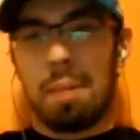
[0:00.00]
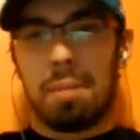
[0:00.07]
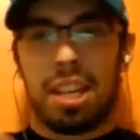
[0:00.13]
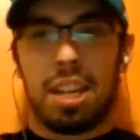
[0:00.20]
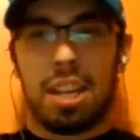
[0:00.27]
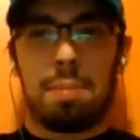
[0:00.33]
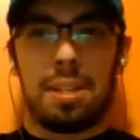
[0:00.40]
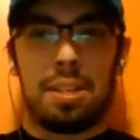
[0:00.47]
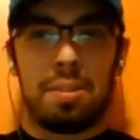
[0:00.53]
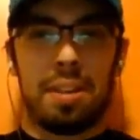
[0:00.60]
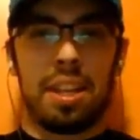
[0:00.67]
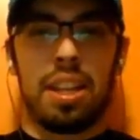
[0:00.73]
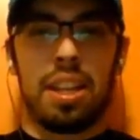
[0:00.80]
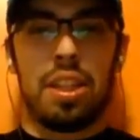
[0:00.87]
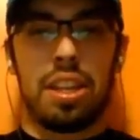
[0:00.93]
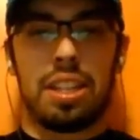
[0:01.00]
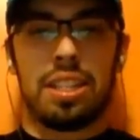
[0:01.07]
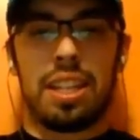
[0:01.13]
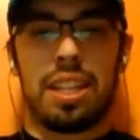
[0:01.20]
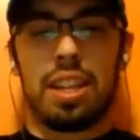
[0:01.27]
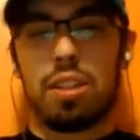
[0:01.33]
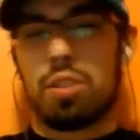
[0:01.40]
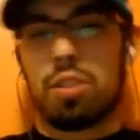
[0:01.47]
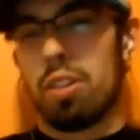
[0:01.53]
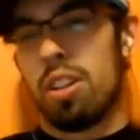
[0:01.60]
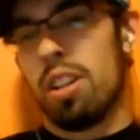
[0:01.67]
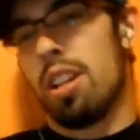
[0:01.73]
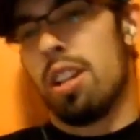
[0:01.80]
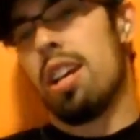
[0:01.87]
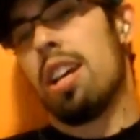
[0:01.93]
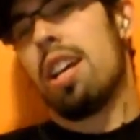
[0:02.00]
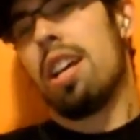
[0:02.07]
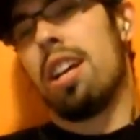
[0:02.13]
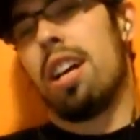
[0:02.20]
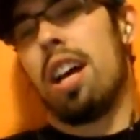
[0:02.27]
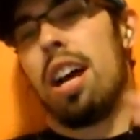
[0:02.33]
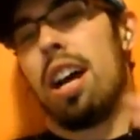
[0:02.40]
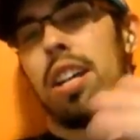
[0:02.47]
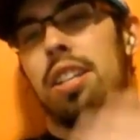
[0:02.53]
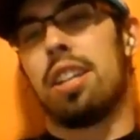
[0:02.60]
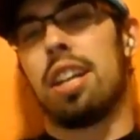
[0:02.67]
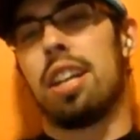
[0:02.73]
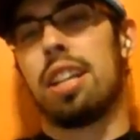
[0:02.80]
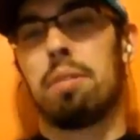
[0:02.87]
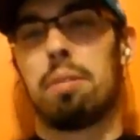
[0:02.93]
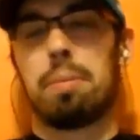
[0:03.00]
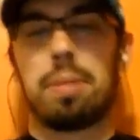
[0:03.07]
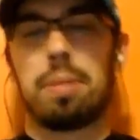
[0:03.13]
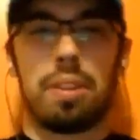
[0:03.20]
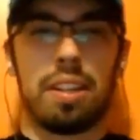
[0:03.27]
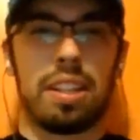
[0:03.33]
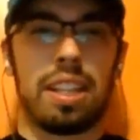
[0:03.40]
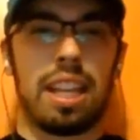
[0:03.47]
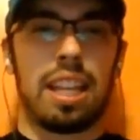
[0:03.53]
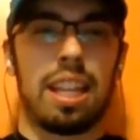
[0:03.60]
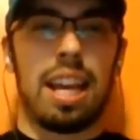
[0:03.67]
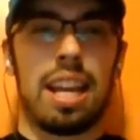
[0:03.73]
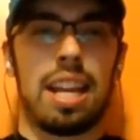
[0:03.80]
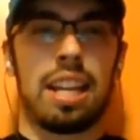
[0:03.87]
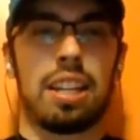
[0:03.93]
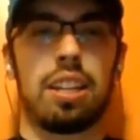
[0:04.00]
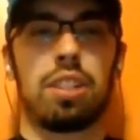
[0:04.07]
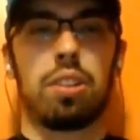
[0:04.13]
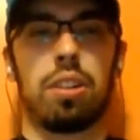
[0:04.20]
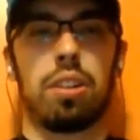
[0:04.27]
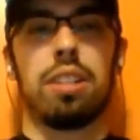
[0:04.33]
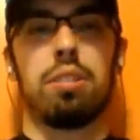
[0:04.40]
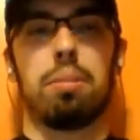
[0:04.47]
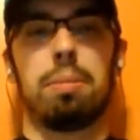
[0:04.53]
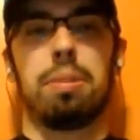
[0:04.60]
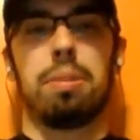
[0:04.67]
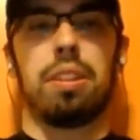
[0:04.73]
going to be doing the Central, Dudley will be doing the Atlantic, Notorious will be doing